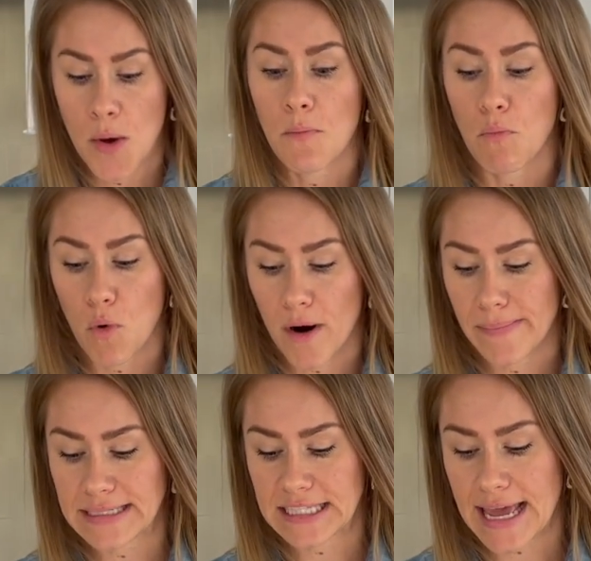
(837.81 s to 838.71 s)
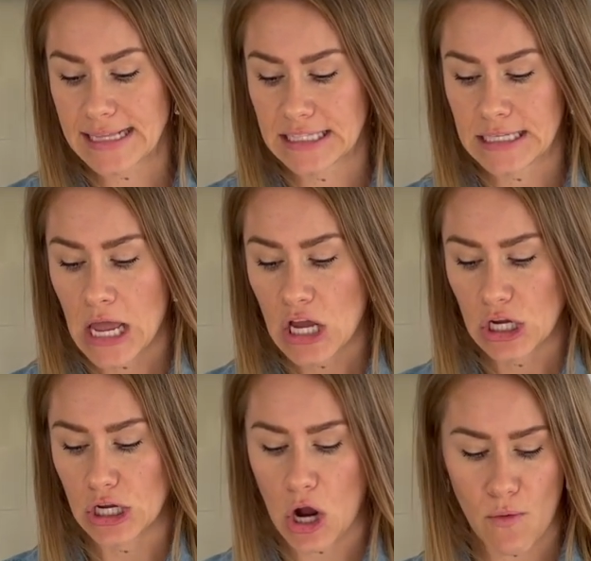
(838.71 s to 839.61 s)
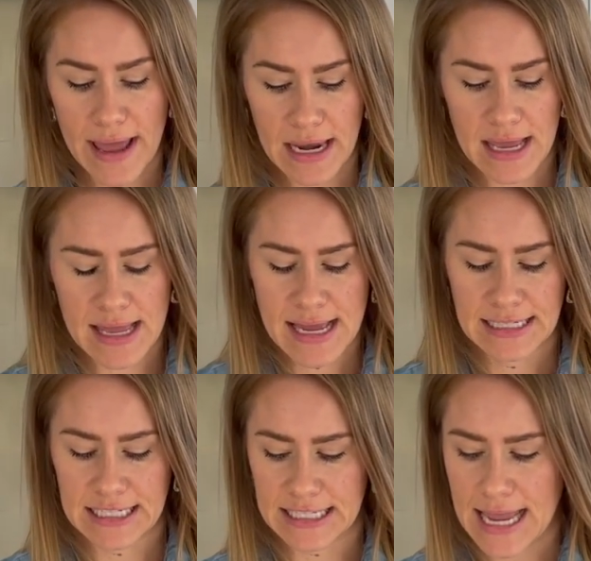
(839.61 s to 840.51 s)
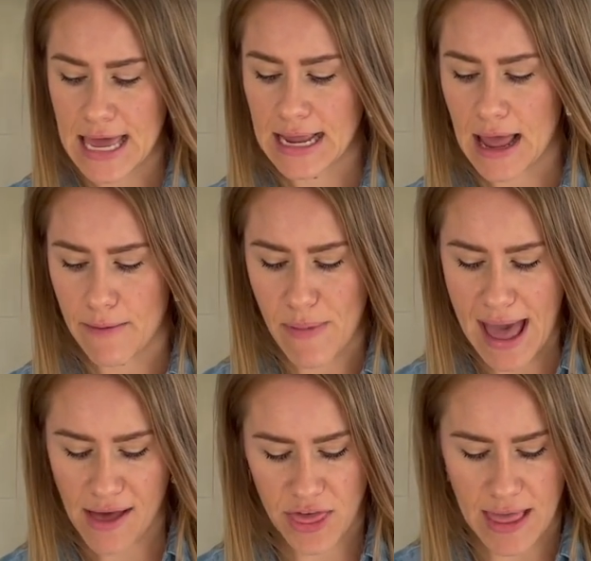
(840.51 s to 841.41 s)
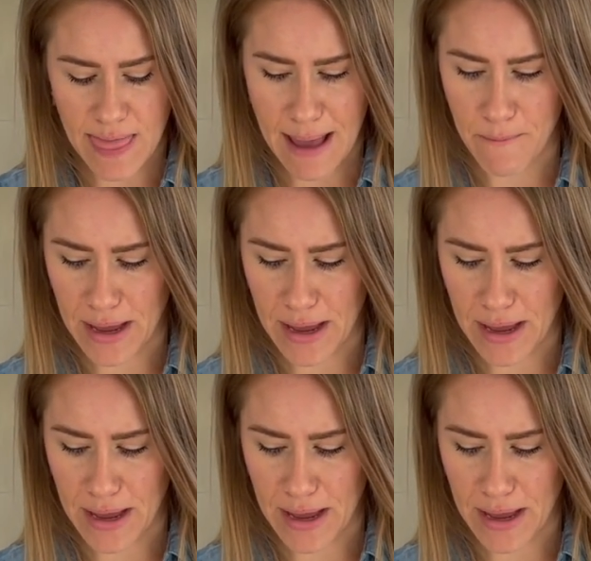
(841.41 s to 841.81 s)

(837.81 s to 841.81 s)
More biscuits going to take a bath in that